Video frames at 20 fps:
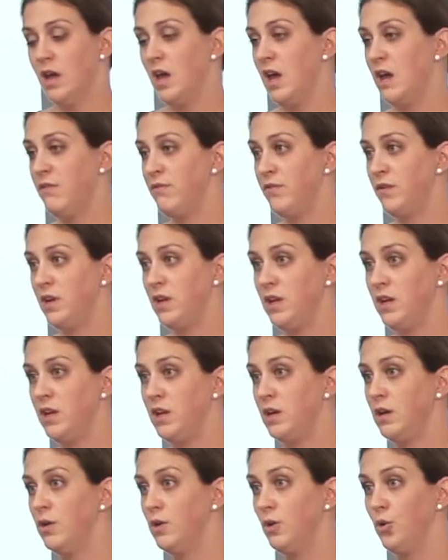
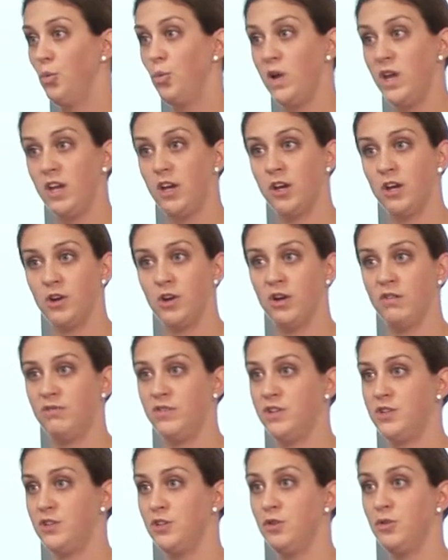every week or
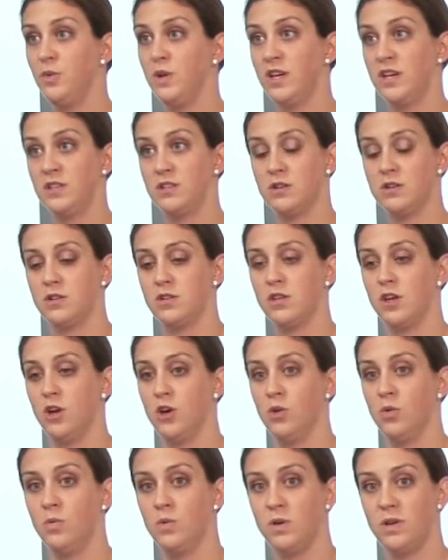every 2 weeks or
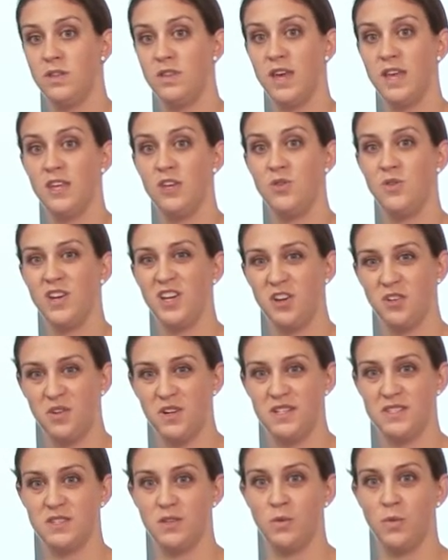so, that you
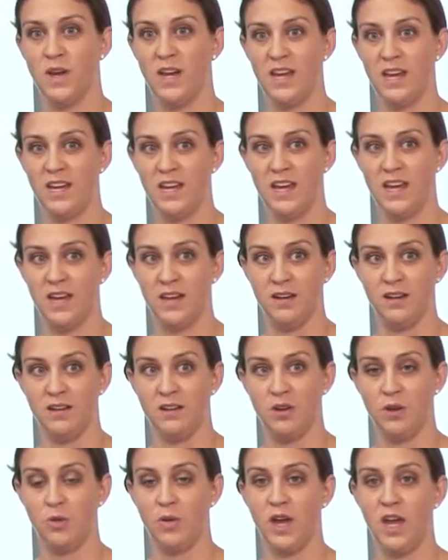increase the weight again,
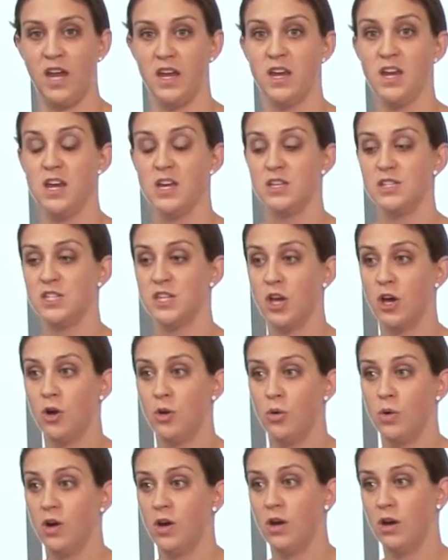okay?
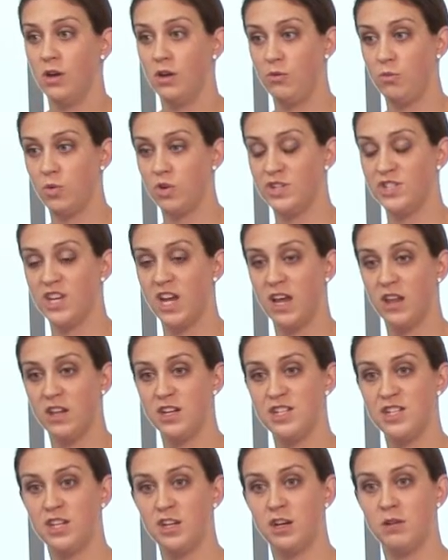So we're
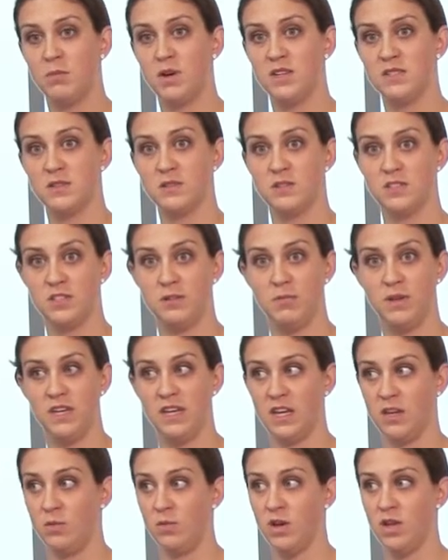challenging our muscles to
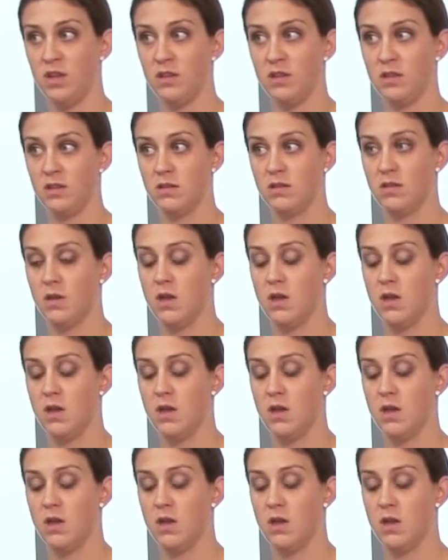begin with.